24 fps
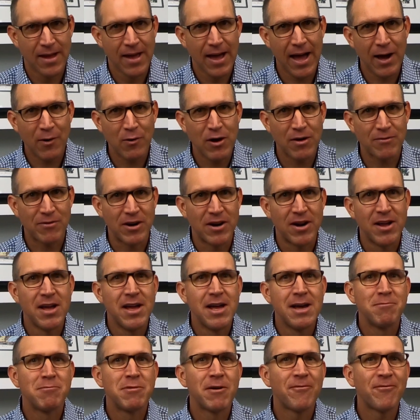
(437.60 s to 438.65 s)
However,
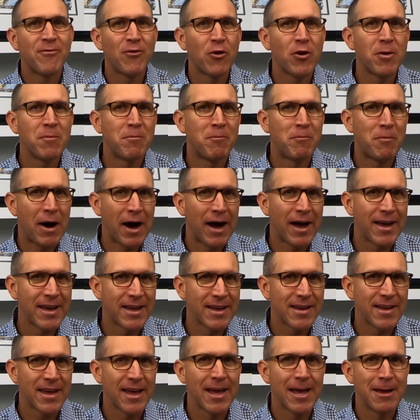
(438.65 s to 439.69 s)
before
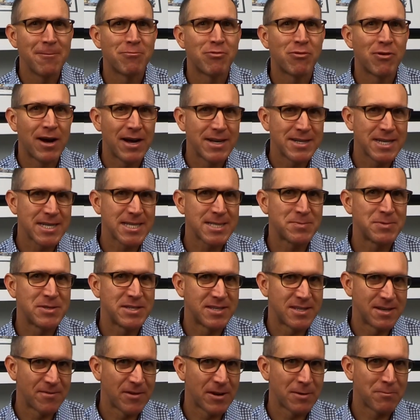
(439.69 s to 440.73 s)
buying a
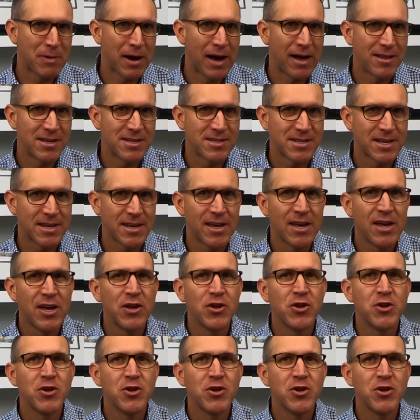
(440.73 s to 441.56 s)
project-specific policy,